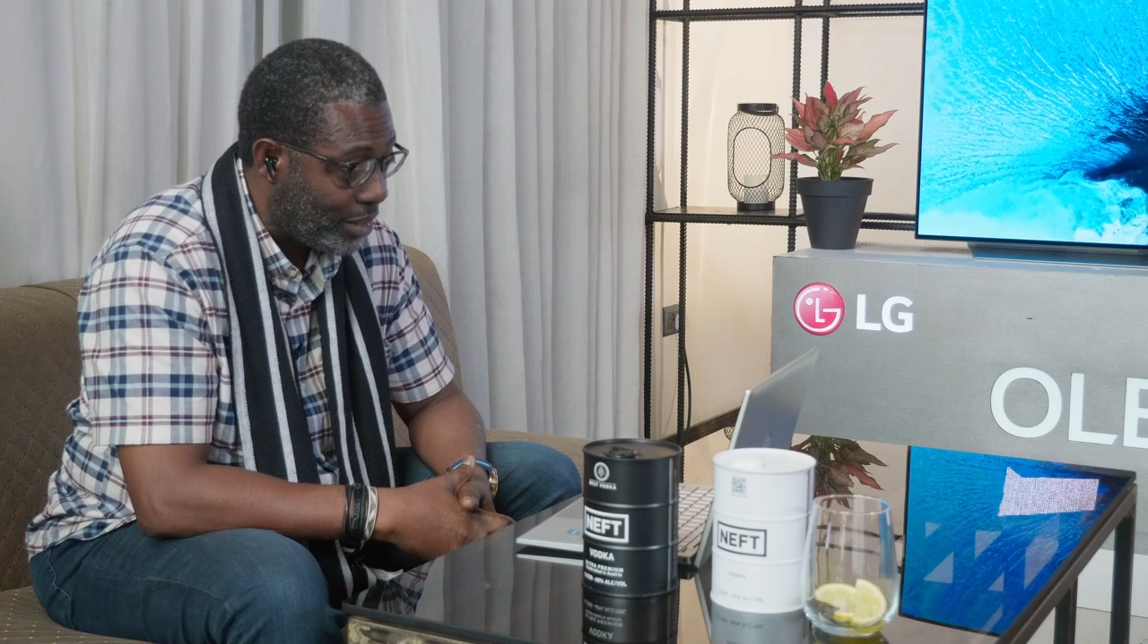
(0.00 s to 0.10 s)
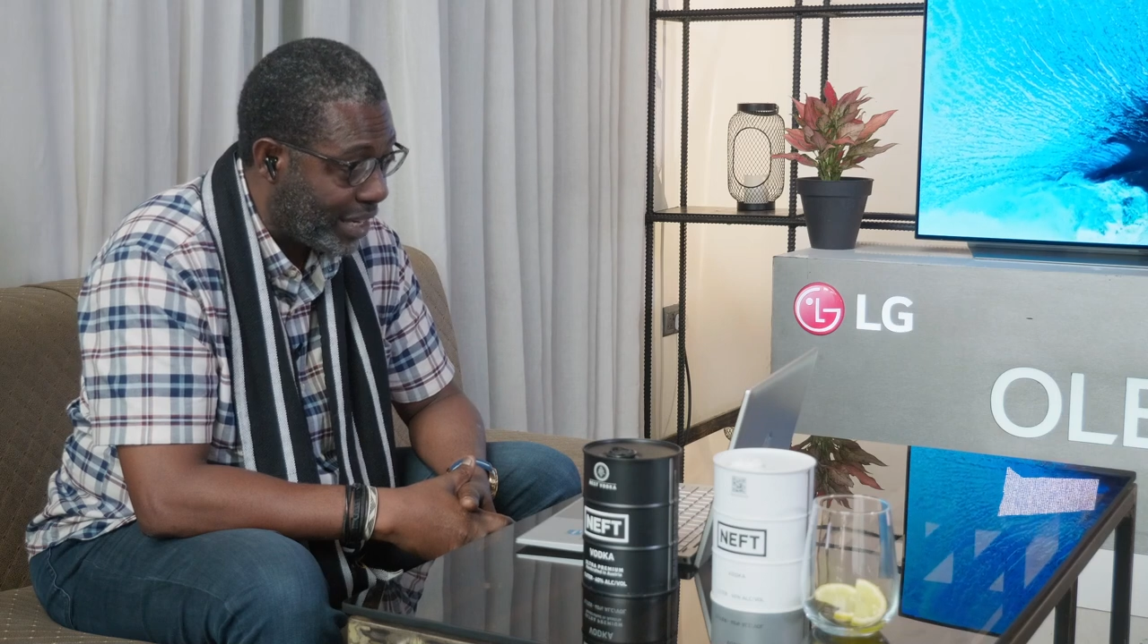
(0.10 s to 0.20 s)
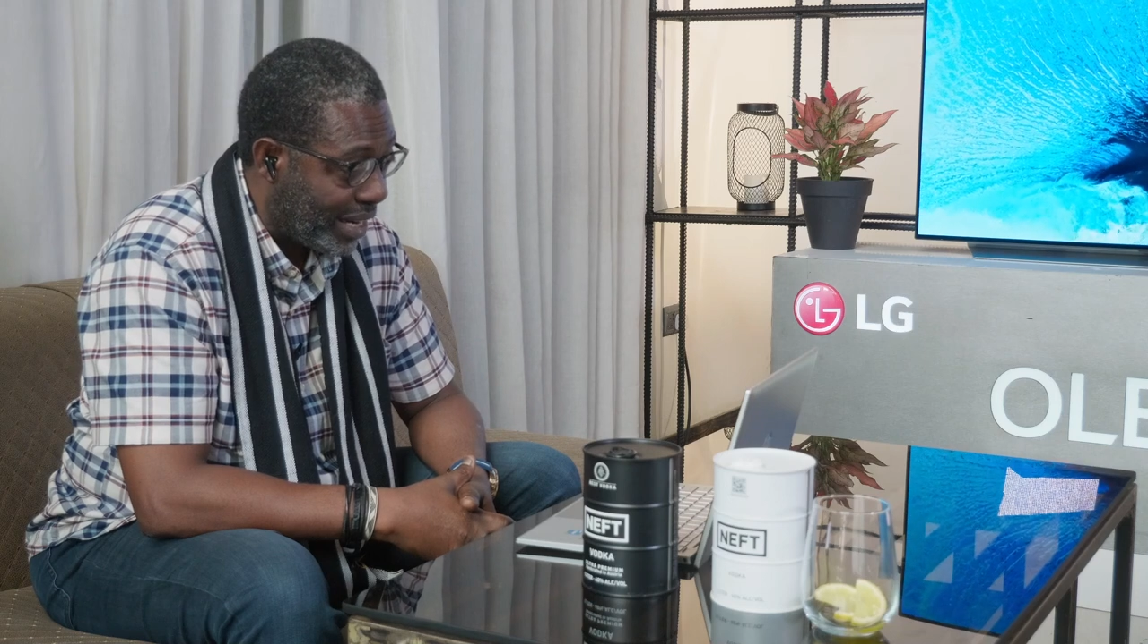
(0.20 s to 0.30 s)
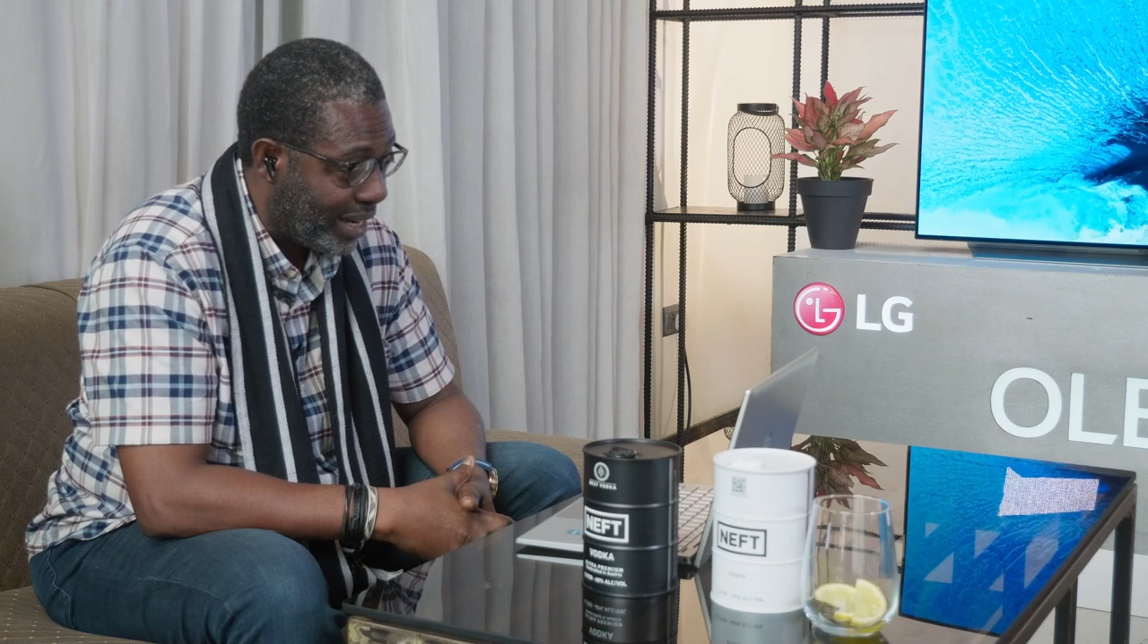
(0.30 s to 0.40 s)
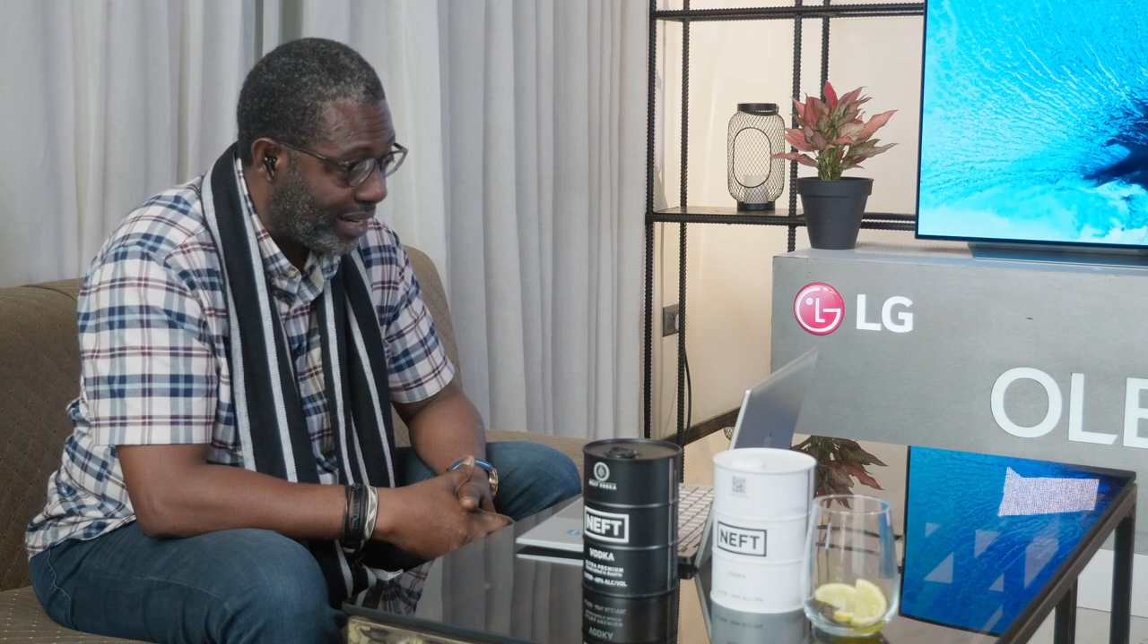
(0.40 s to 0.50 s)
to
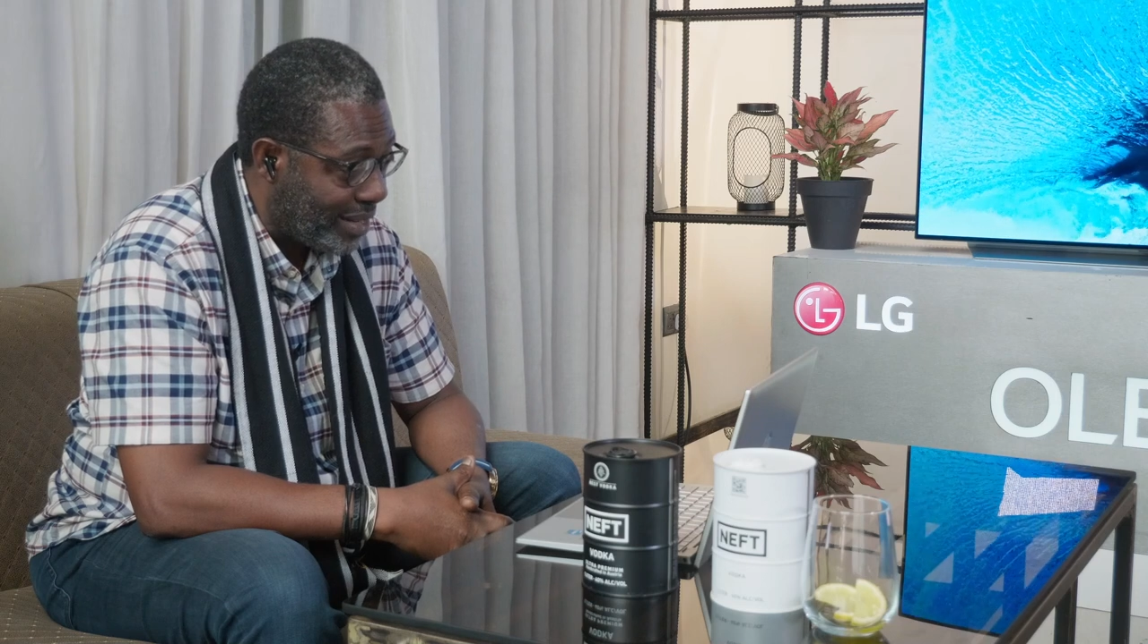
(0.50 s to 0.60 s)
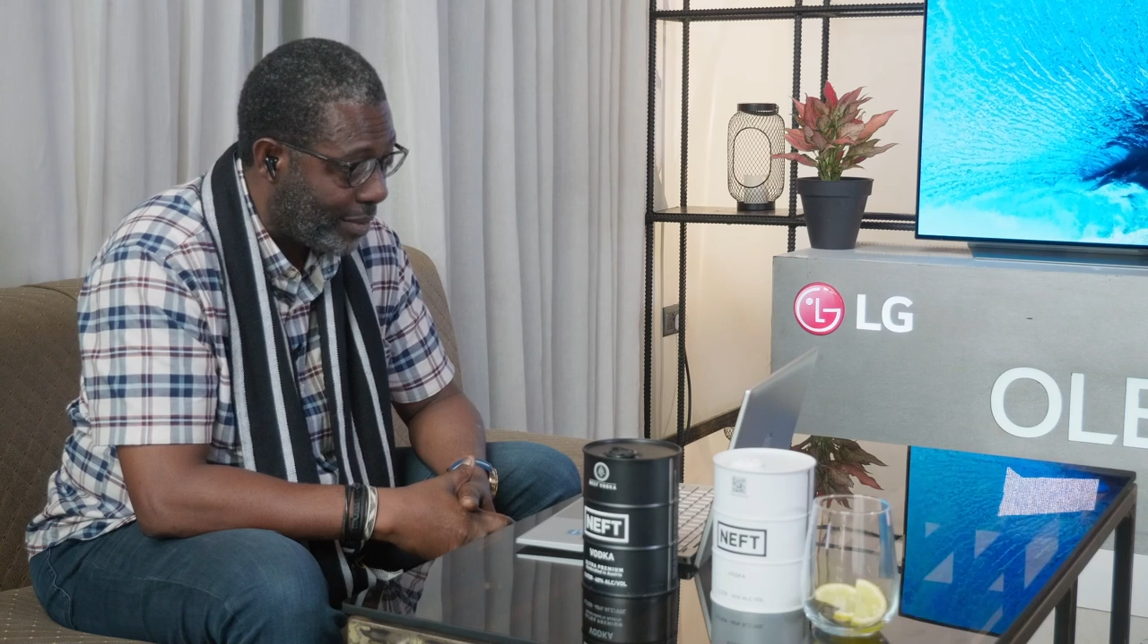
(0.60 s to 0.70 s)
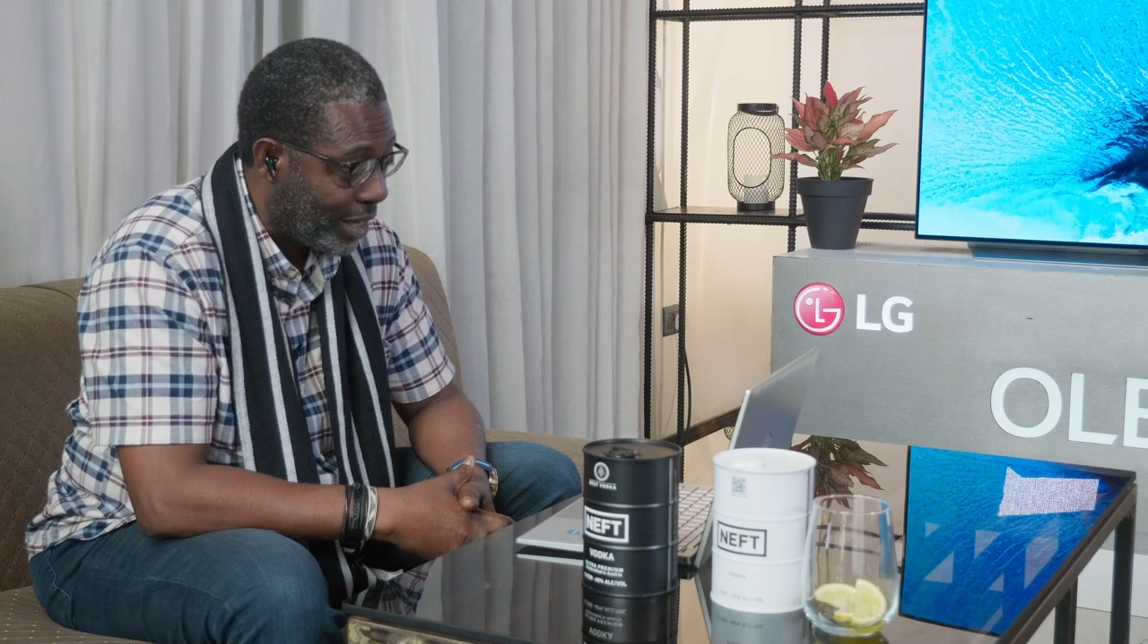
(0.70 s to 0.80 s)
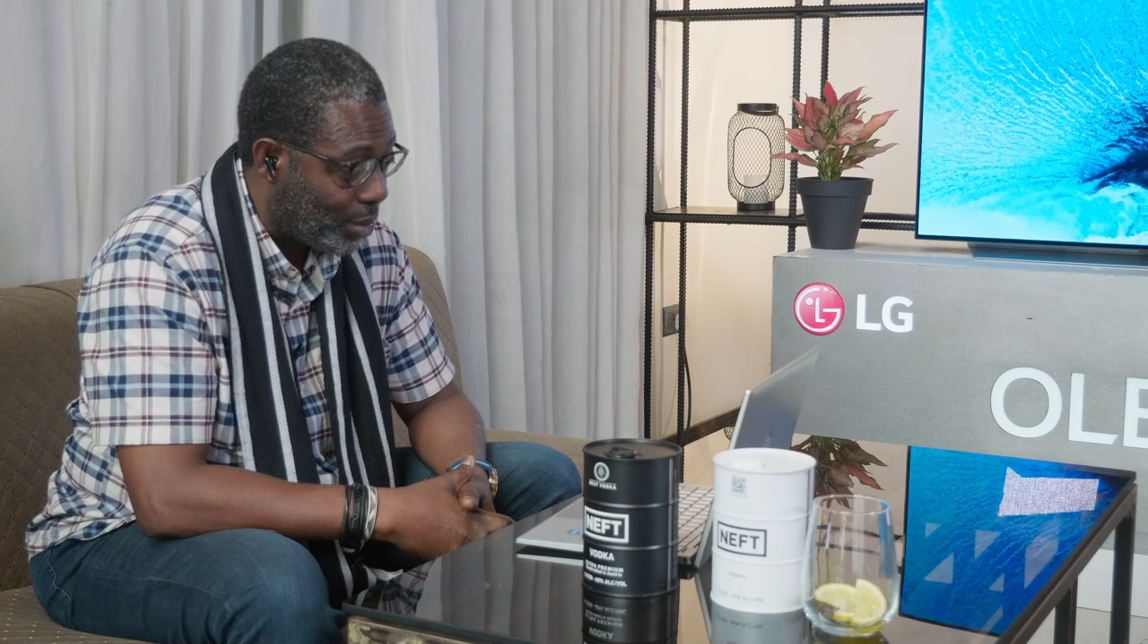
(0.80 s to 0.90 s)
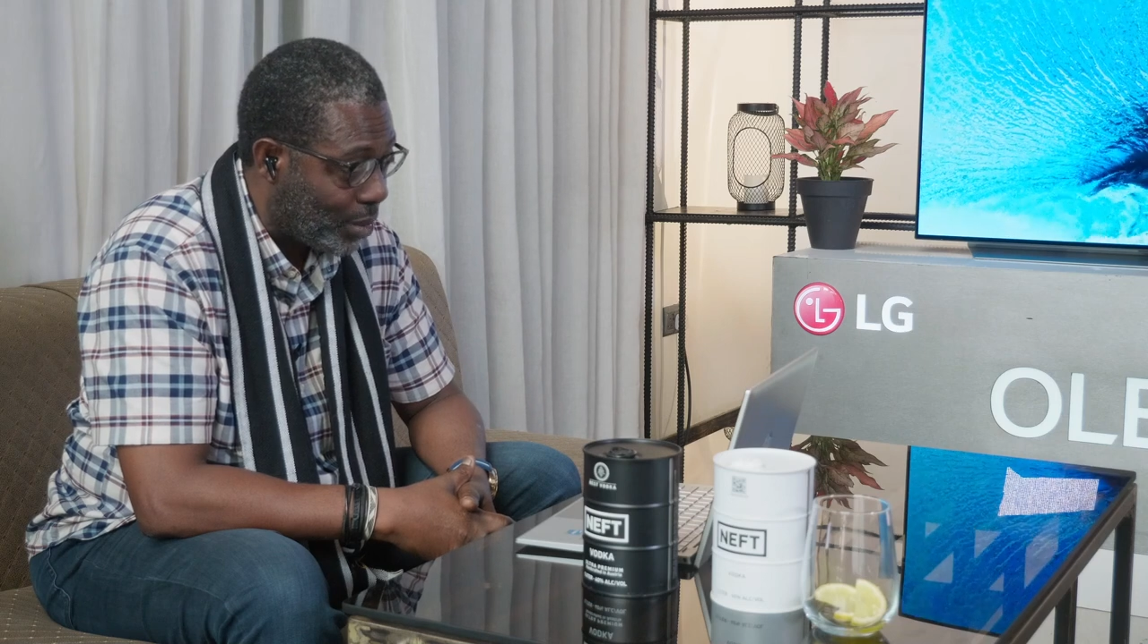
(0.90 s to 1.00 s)
check in and make